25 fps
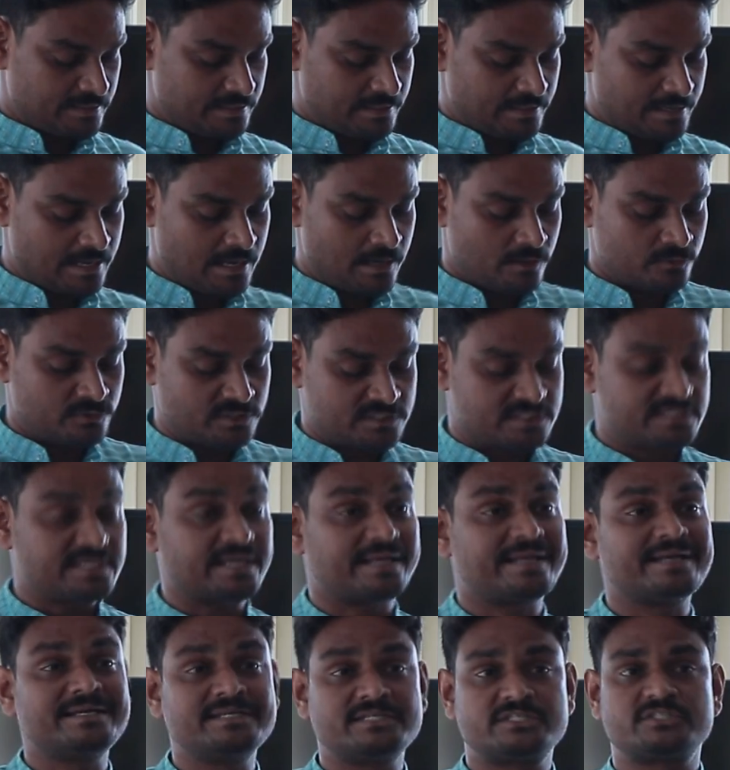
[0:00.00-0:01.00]
Now the
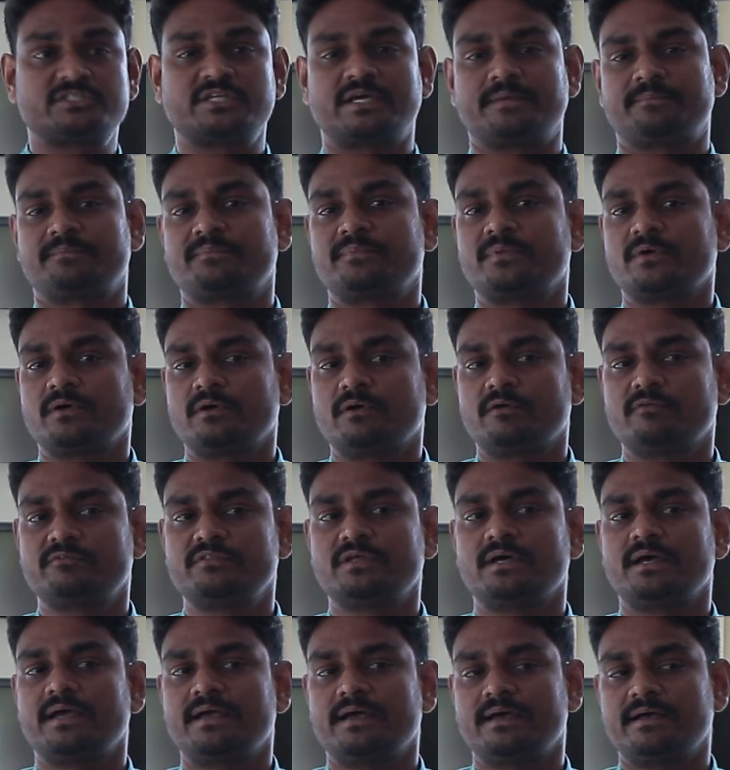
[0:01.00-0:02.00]
second step of
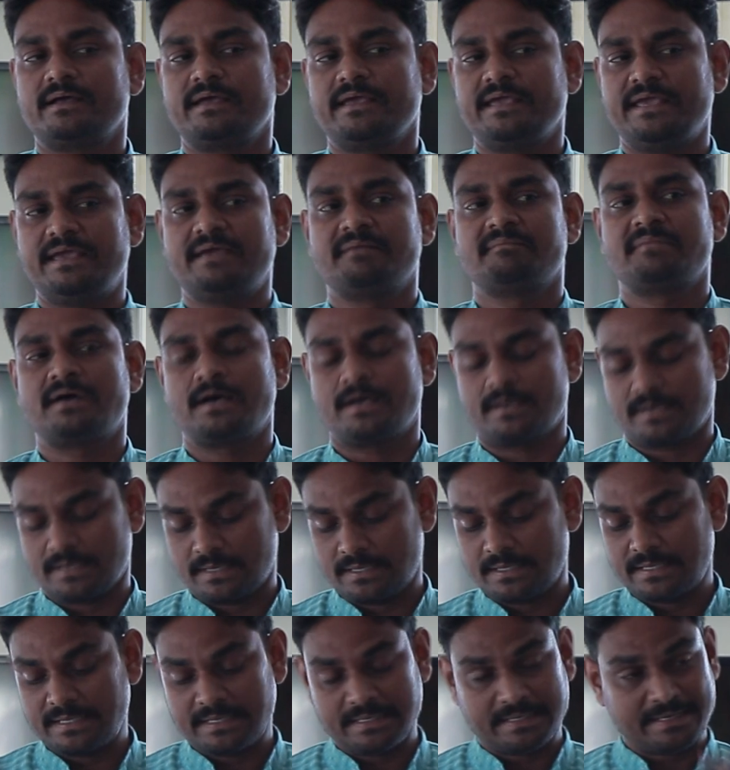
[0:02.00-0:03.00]
the
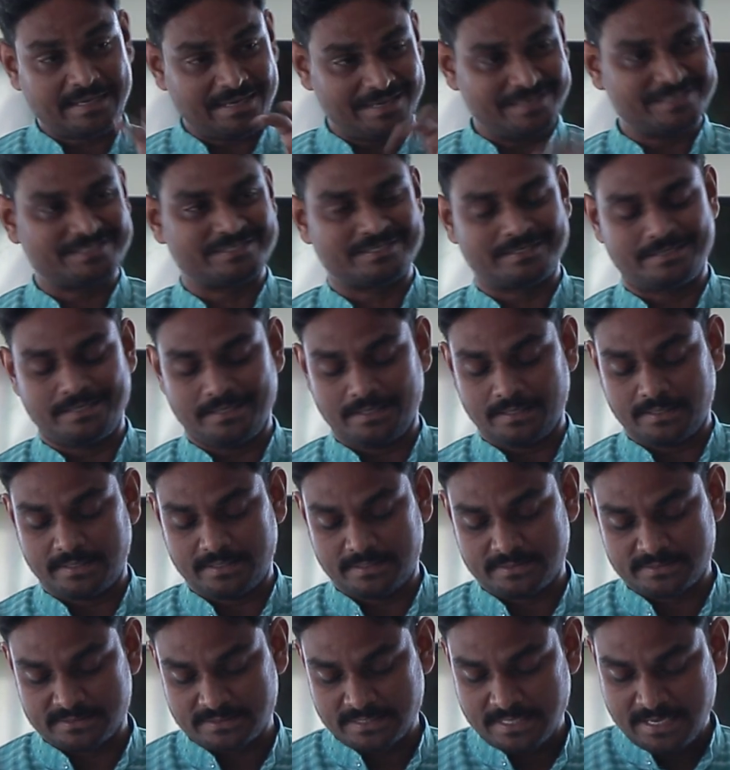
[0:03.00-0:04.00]
AMR case study
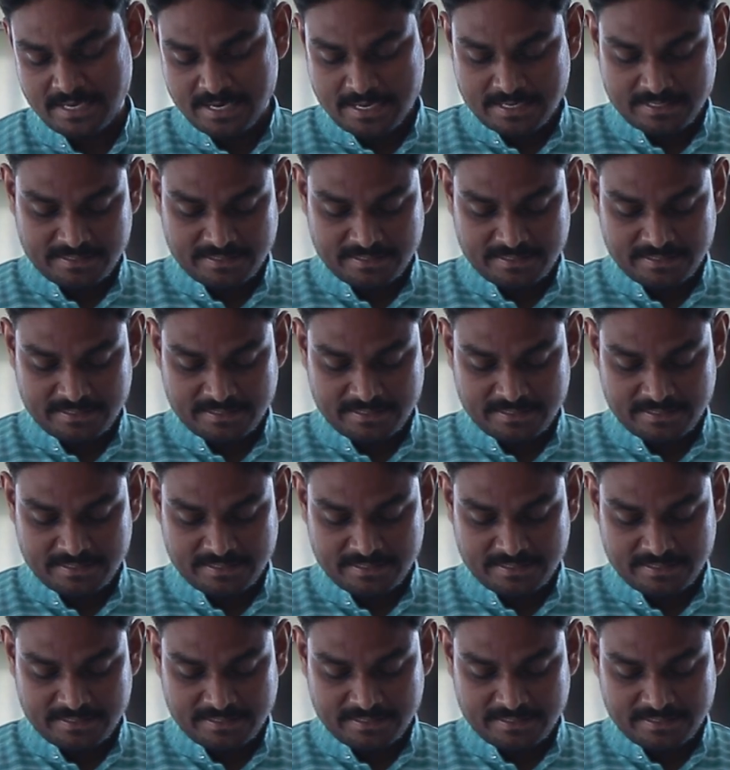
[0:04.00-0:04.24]
is